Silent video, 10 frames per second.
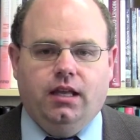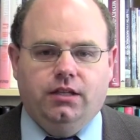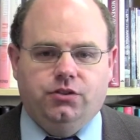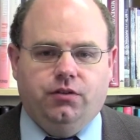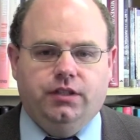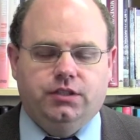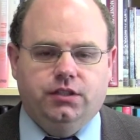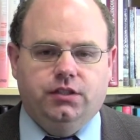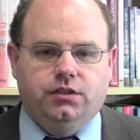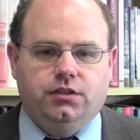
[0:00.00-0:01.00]
And so this
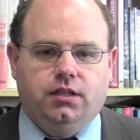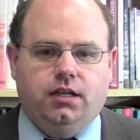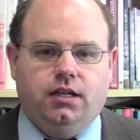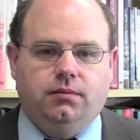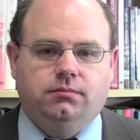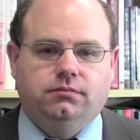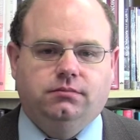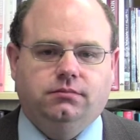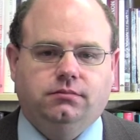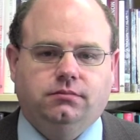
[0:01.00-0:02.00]
is uh,
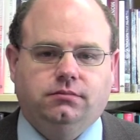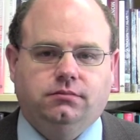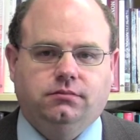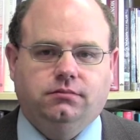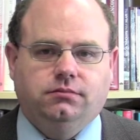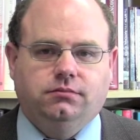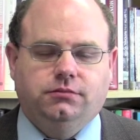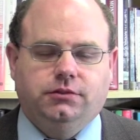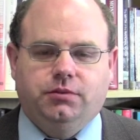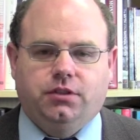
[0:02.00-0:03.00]

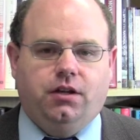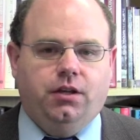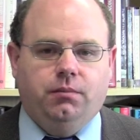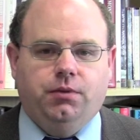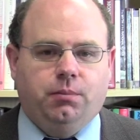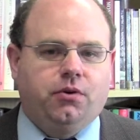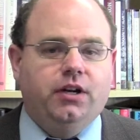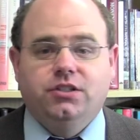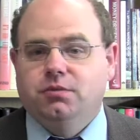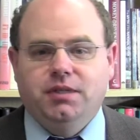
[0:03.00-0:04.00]
what's called the, the
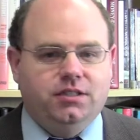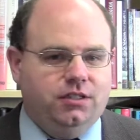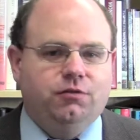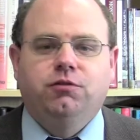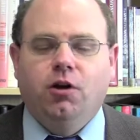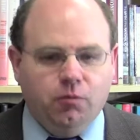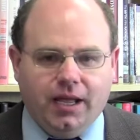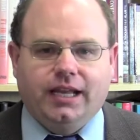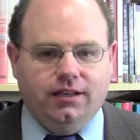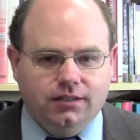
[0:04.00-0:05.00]
price specie flow
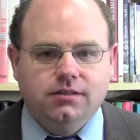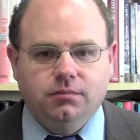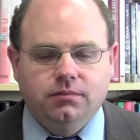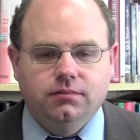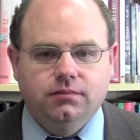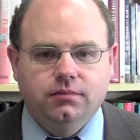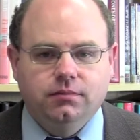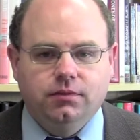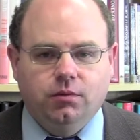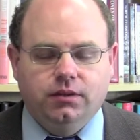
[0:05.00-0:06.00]
mechanism,
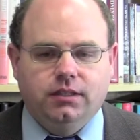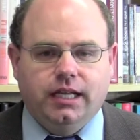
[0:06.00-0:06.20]
if you want the